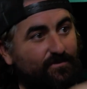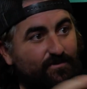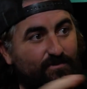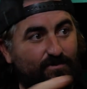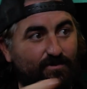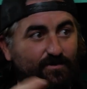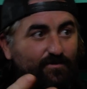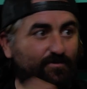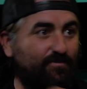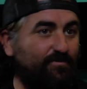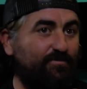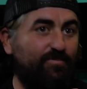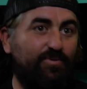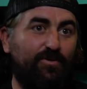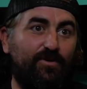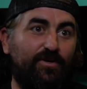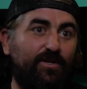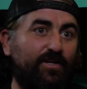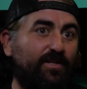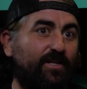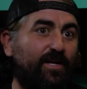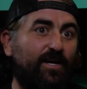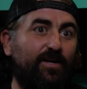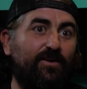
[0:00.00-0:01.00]
I'm
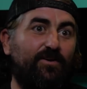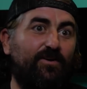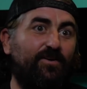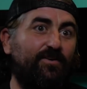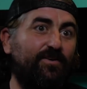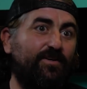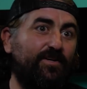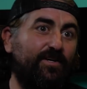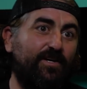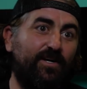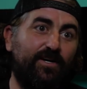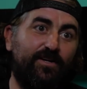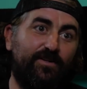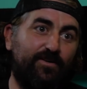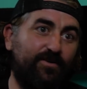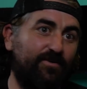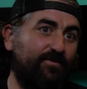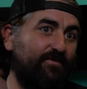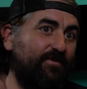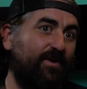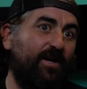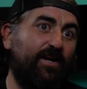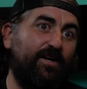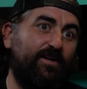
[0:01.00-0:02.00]
putting that all together
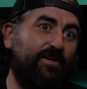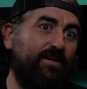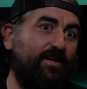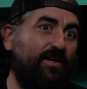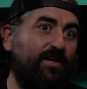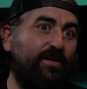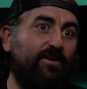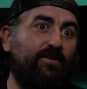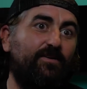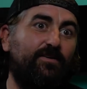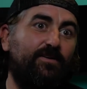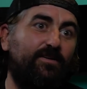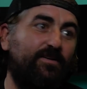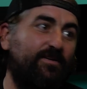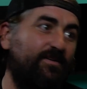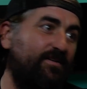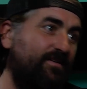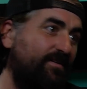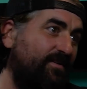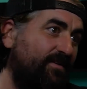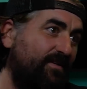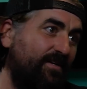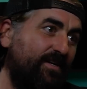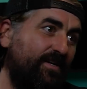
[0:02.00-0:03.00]
right now
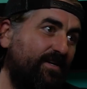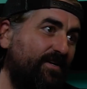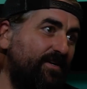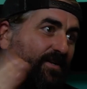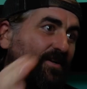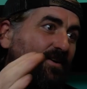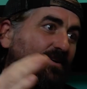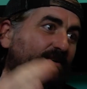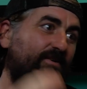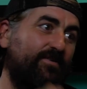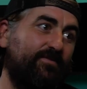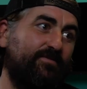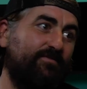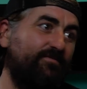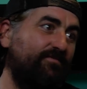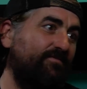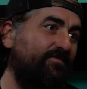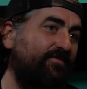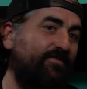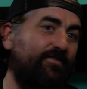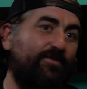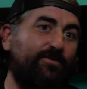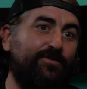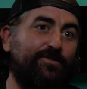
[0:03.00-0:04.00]
and going
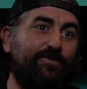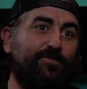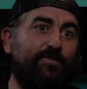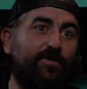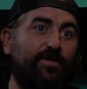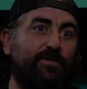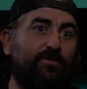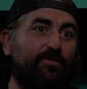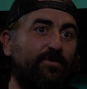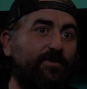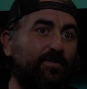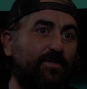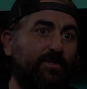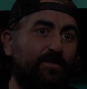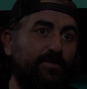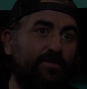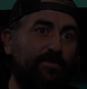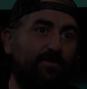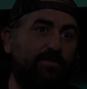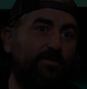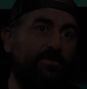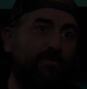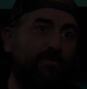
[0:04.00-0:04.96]
full speed with it.